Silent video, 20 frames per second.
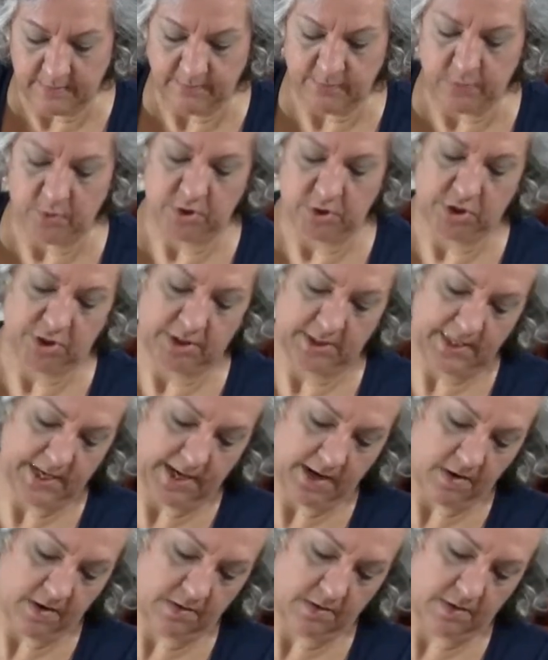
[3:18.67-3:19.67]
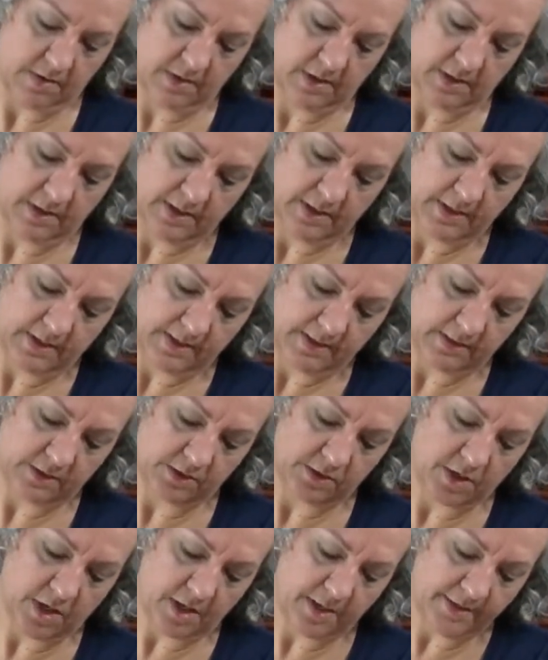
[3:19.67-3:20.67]
Push it down and
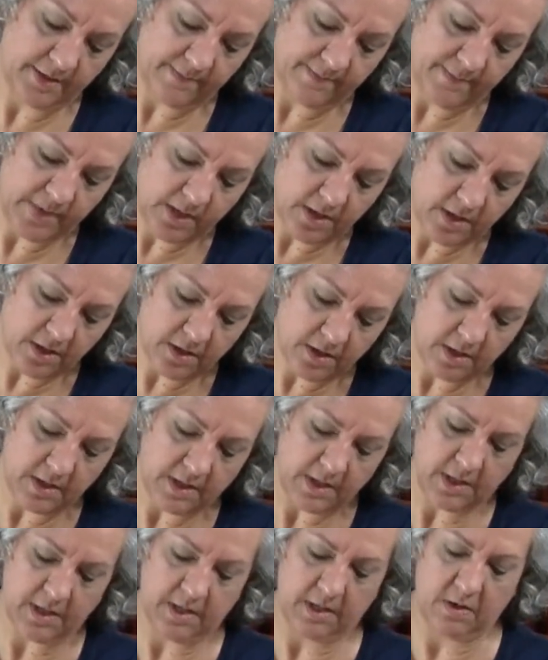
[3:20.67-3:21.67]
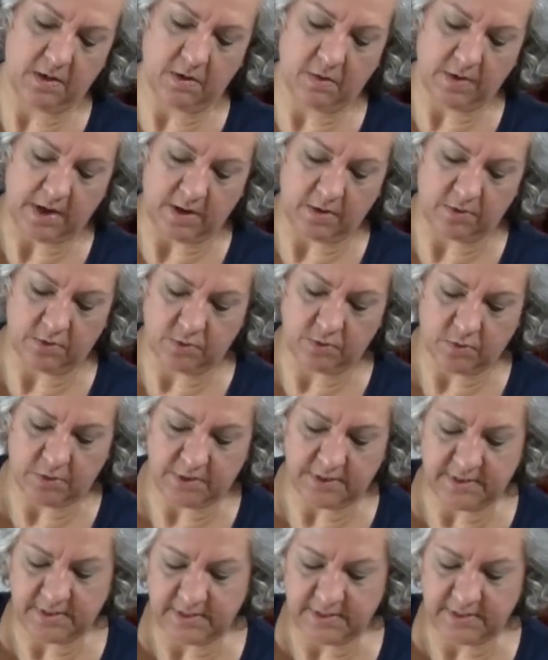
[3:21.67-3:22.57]
start in the middle and kind of go out towards the